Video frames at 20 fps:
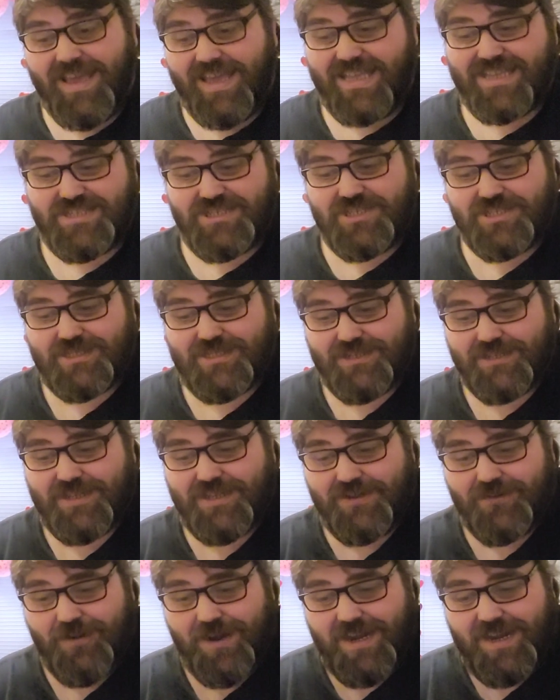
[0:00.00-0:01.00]
It's just
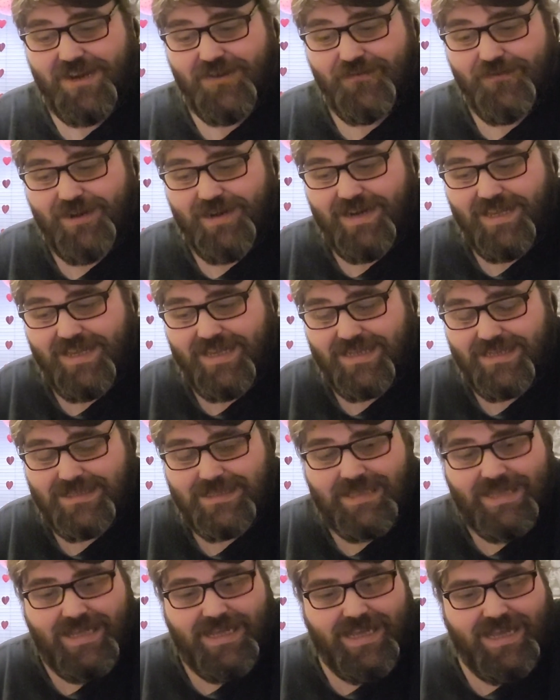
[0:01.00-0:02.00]
looking great. It really
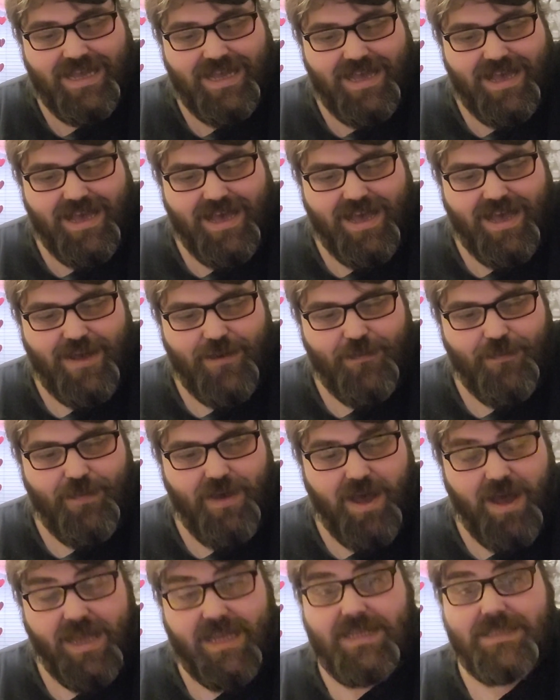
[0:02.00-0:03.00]
is.
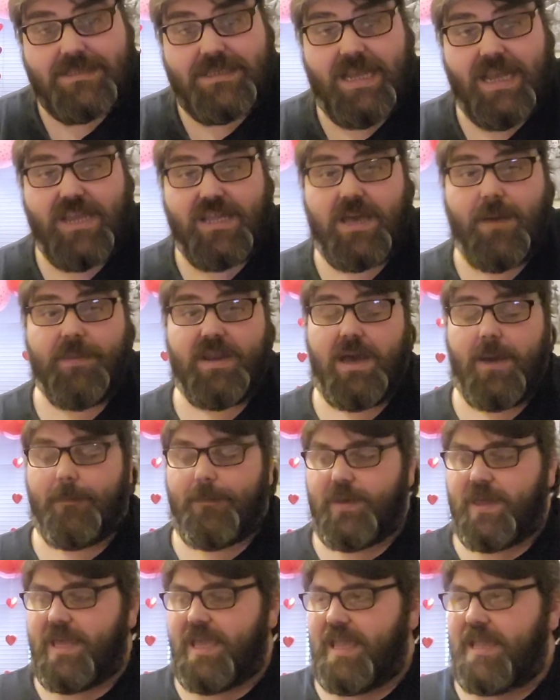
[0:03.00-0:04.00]
I can tell you, coming
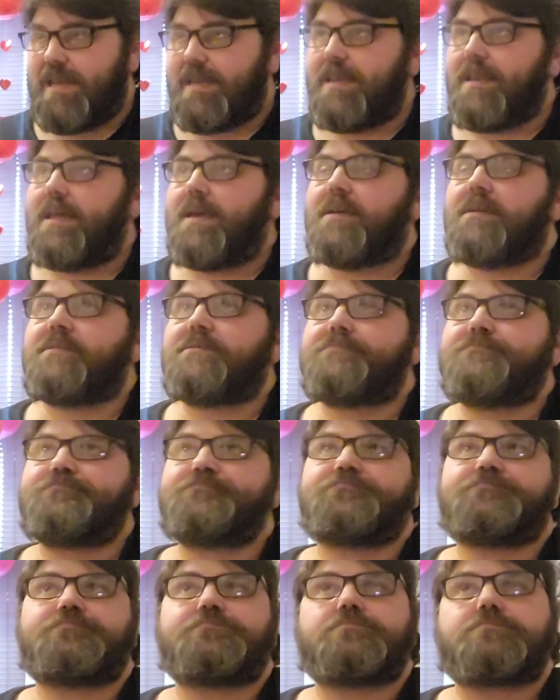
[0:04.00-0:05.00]
up in
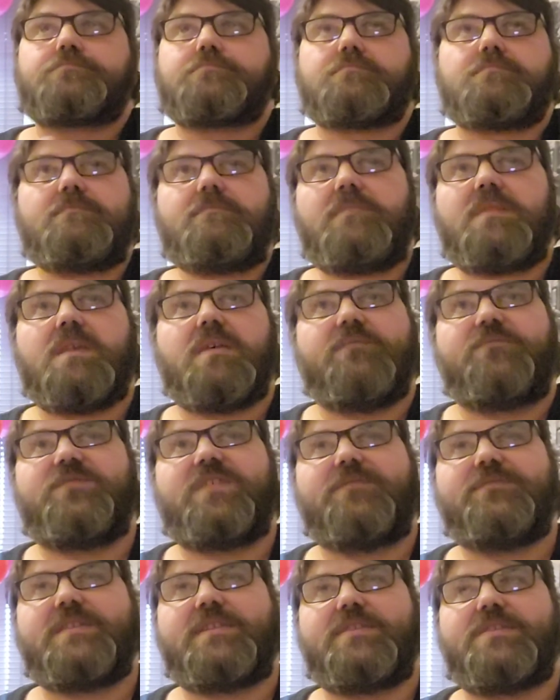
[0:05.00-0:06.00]

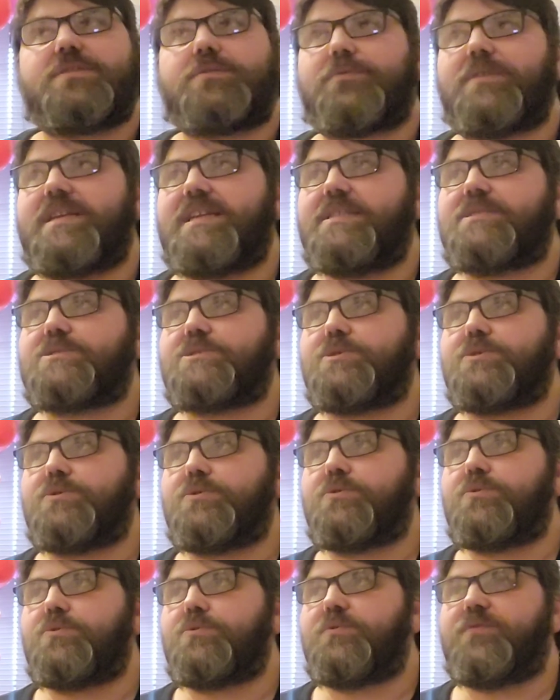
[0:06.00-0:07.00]
53
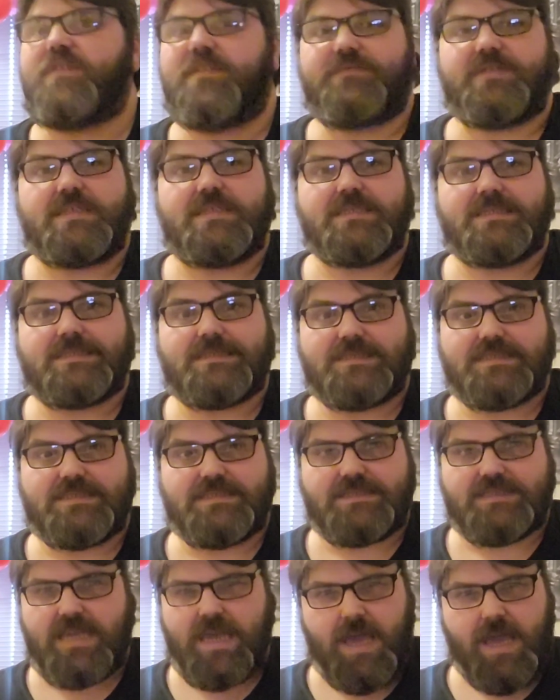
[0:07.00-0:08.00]
to
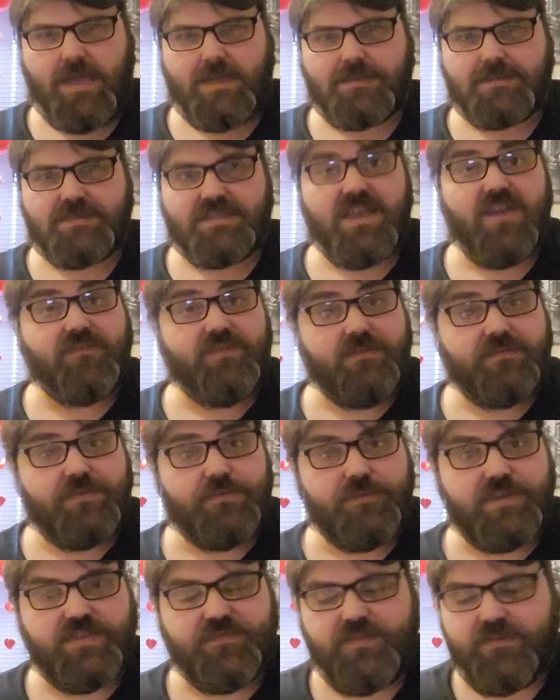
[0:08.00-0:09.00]
56. Yeah,
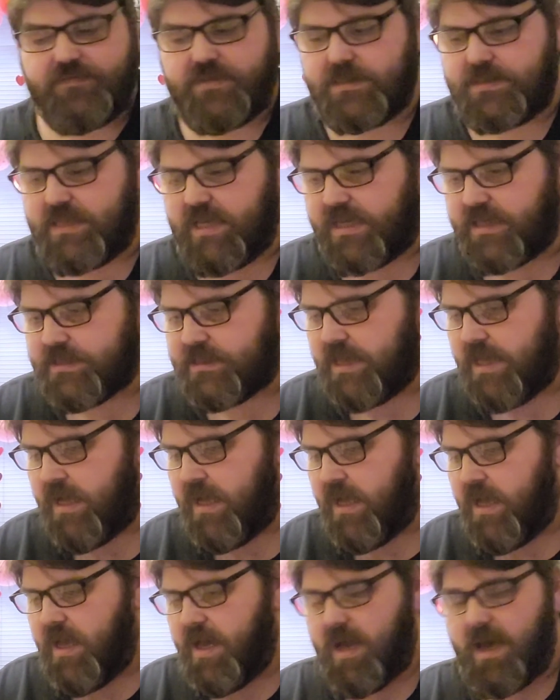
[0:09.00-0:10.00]
53 to 56.
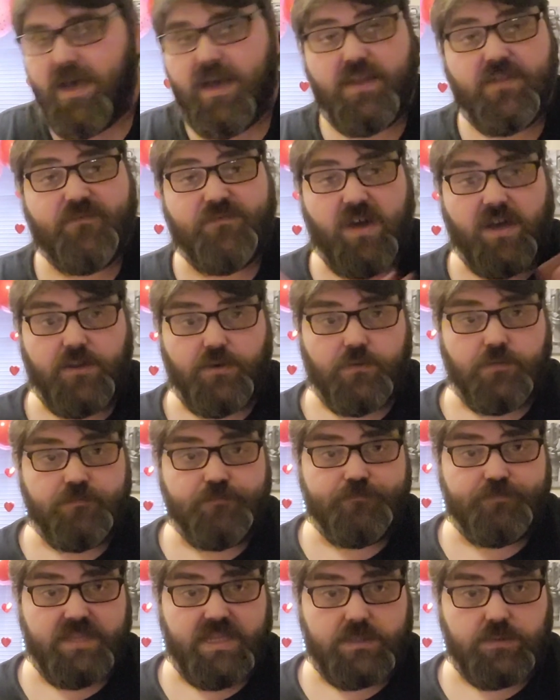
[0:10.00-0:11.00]
Funnel.
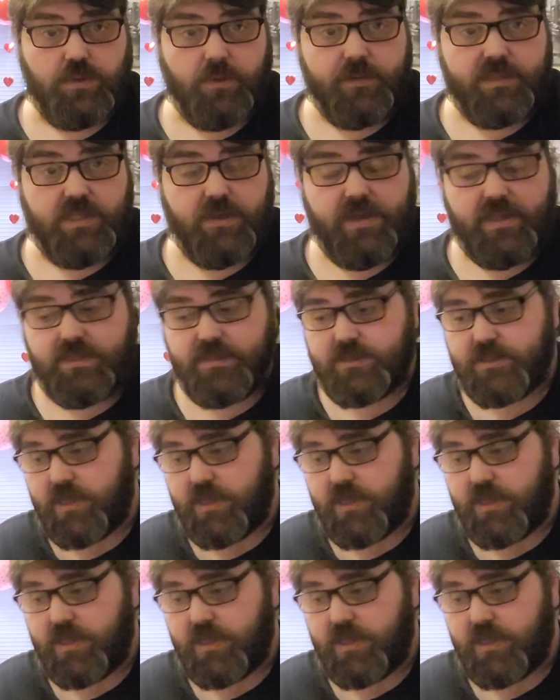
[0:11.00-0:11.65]
That's what we're doing.